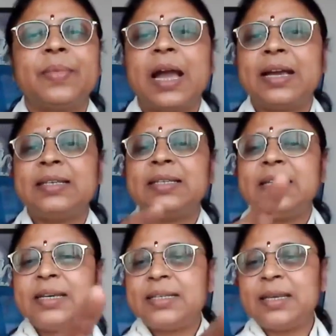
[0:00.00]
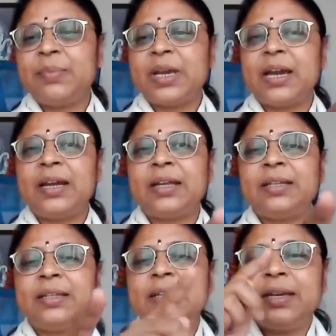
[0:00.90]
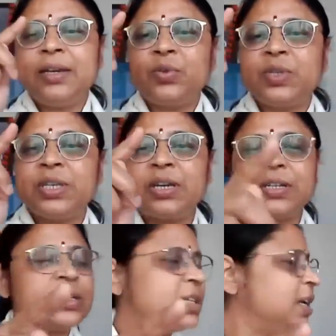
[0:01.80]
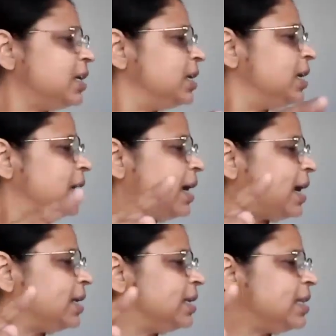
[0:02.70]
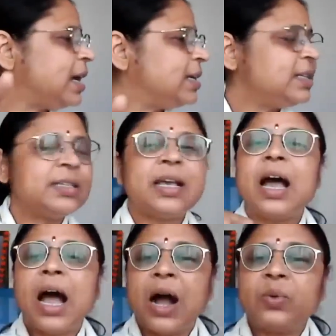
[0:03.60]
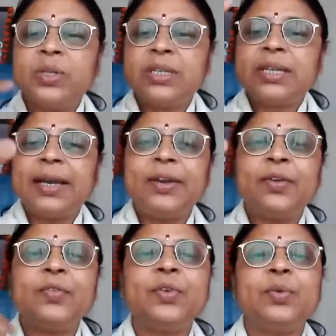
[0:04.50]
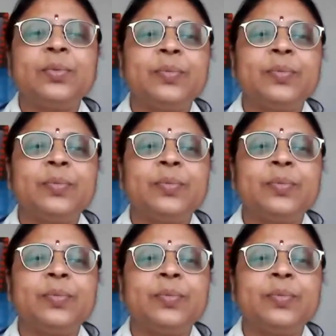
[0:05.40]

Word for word: I see, say behind Aditi, you see Krishna, and that is outside of you.